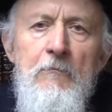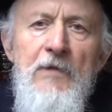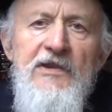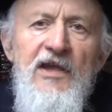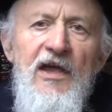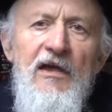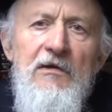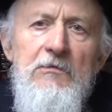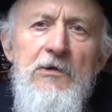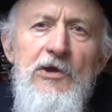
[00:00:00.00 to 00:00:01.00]
But there
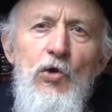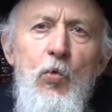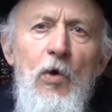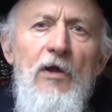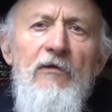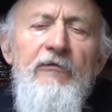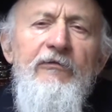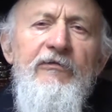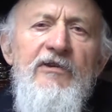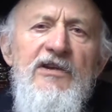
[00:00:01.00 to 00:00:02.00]
are
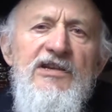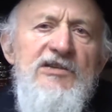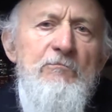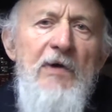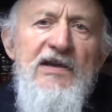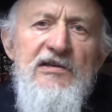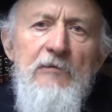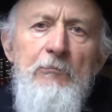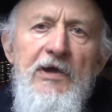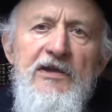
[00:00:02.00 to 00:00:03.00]
12
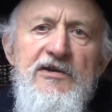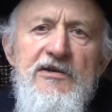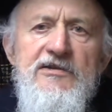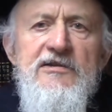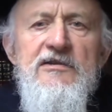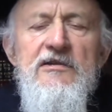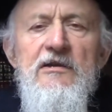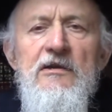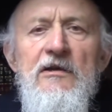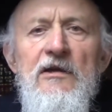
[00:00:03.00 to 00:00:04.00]
special pages
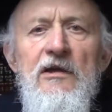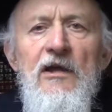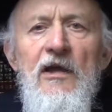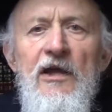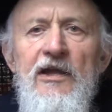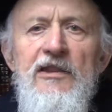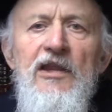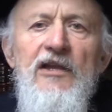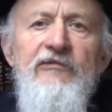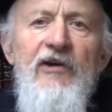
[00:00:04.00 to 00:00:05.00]
in
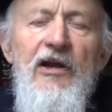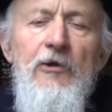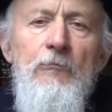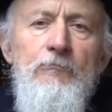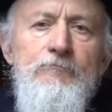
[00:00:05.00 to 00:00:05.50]
that volume.